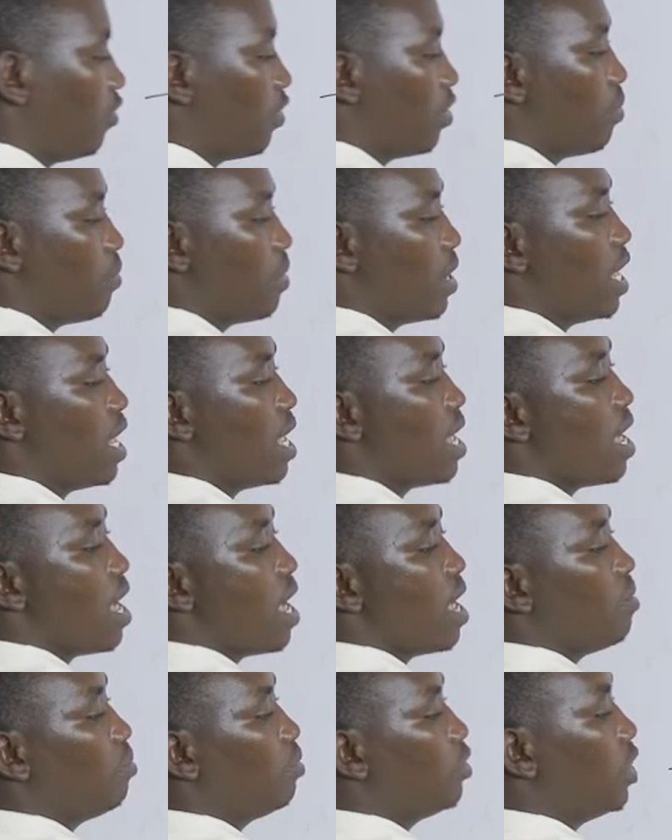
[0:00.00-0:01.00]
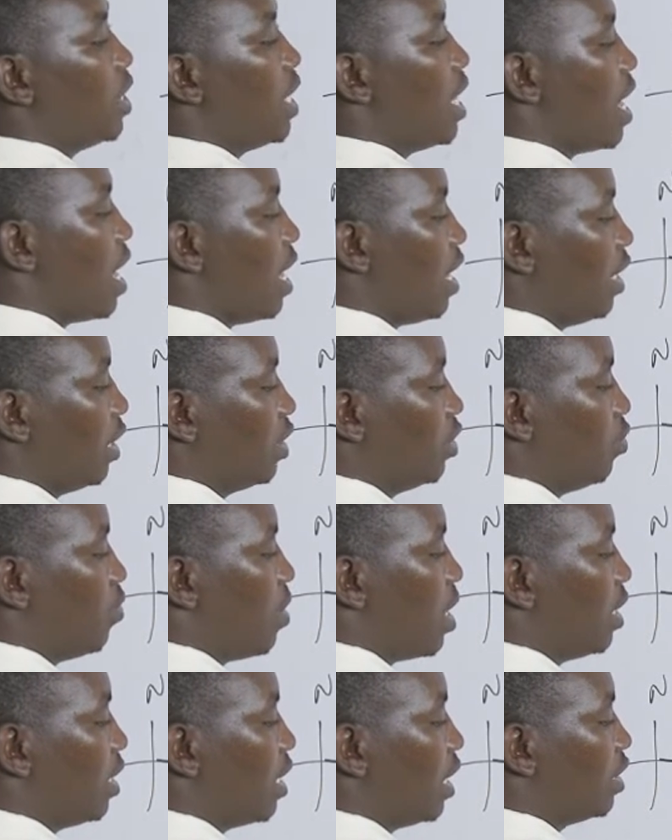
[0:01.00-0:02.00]
from here up to here is
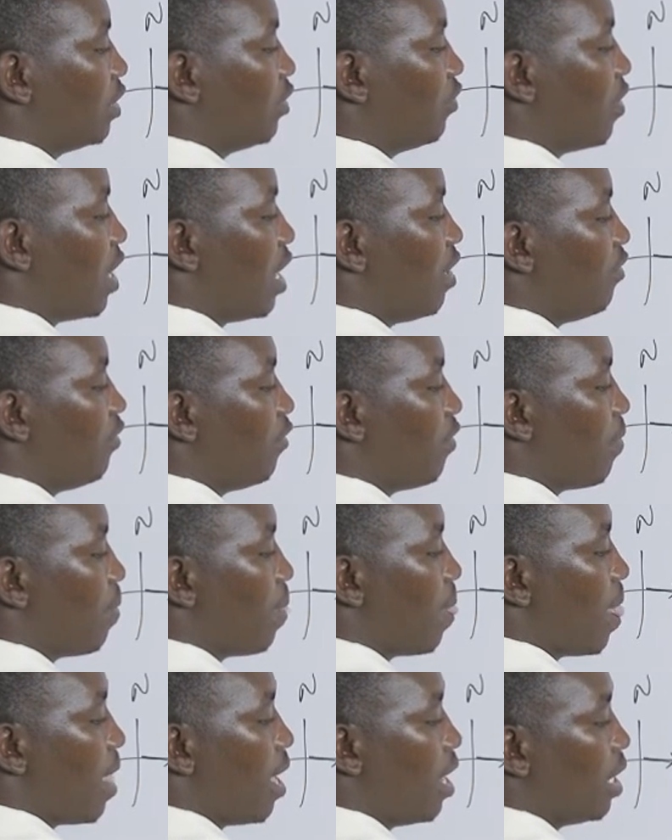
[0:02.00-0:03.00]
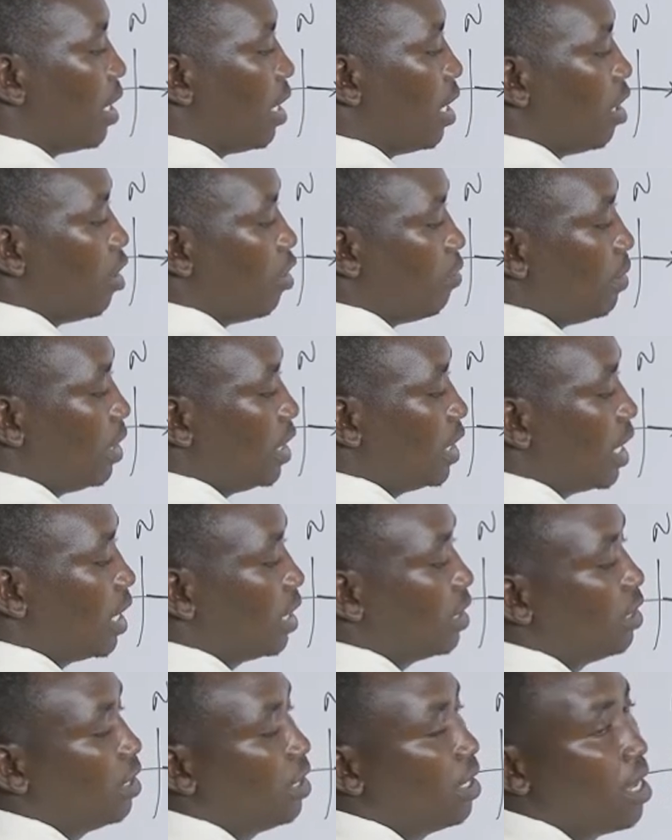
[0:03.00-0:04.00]
135
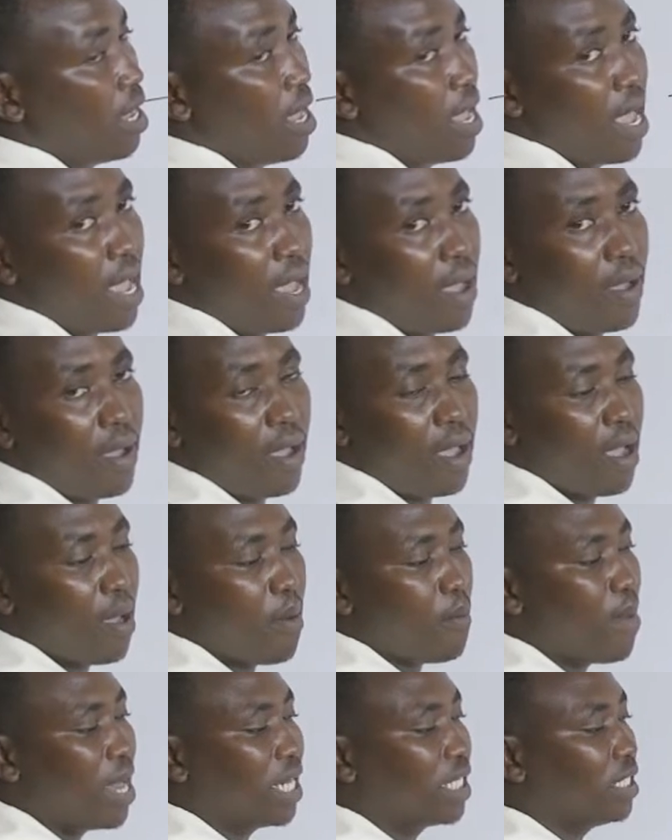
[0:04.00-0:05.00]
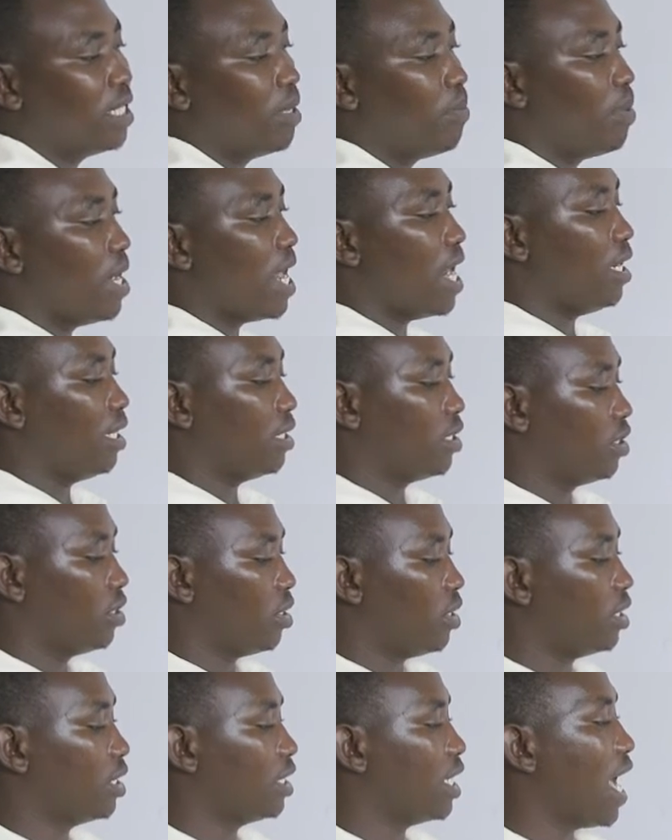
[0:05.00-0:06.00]
kilometers. But the plane is
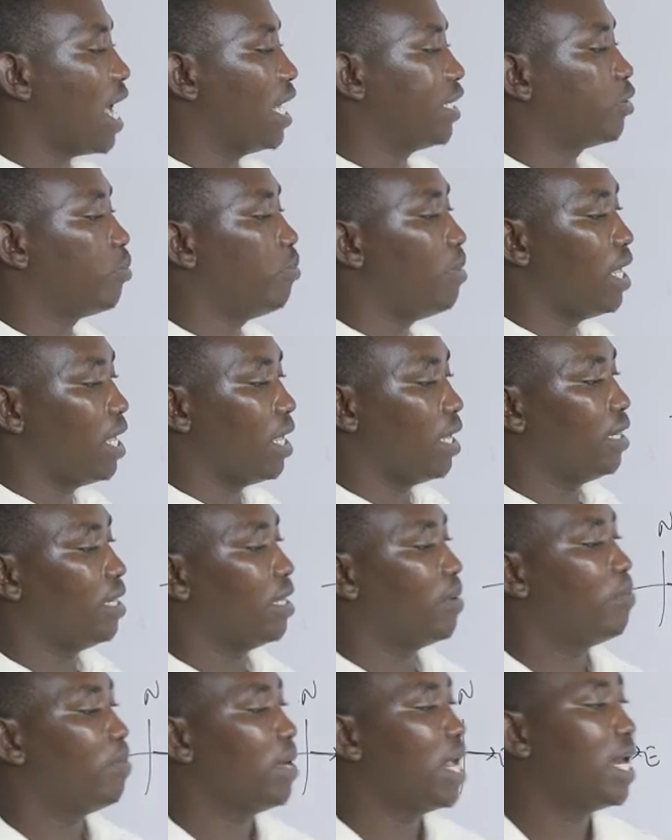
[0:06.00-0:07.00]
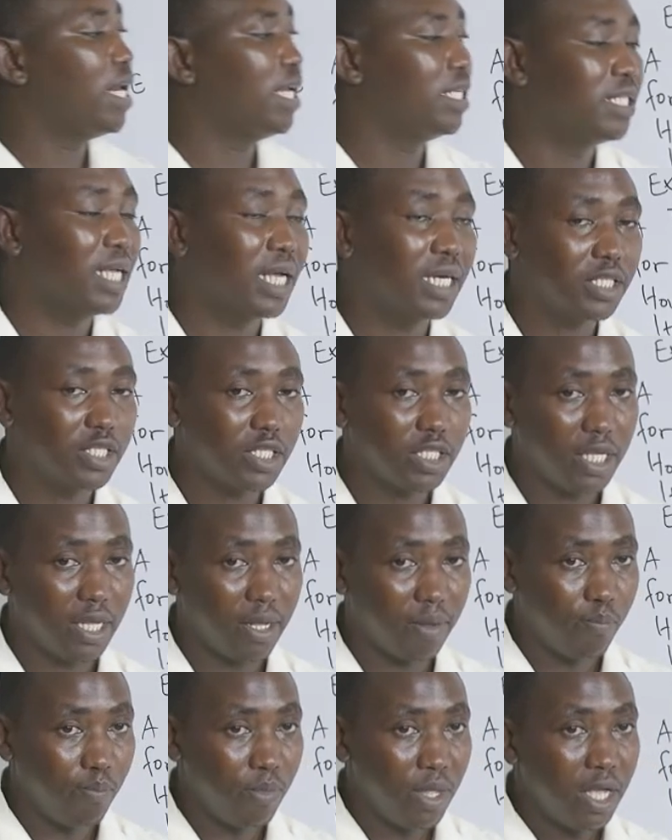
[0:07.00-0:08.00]
not at B, the plane is at
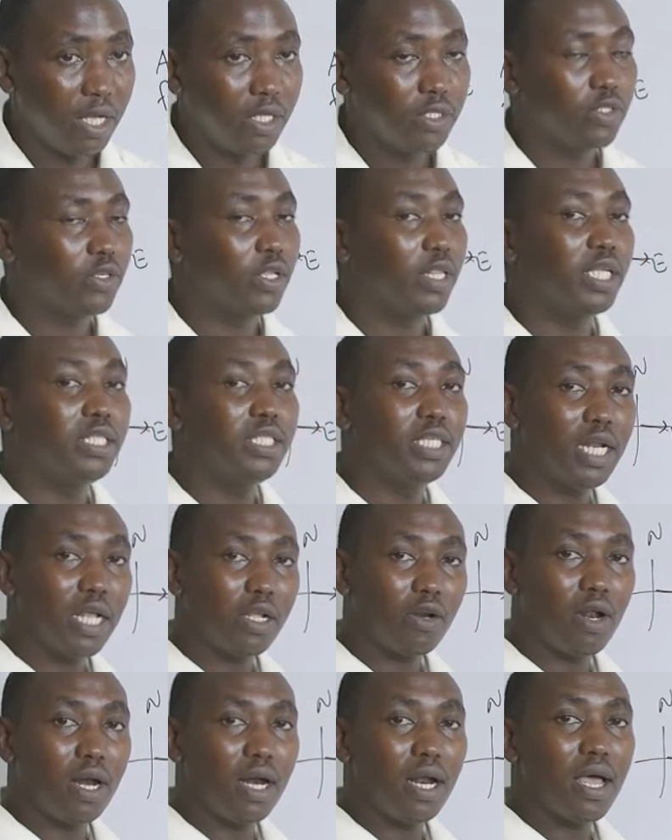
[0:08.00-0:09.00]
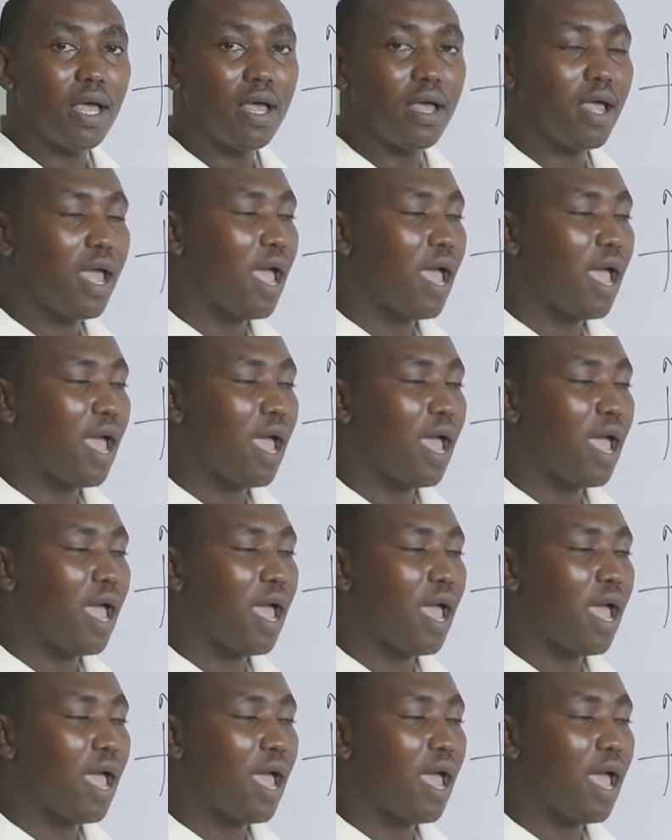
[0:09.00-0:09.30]
C. So the general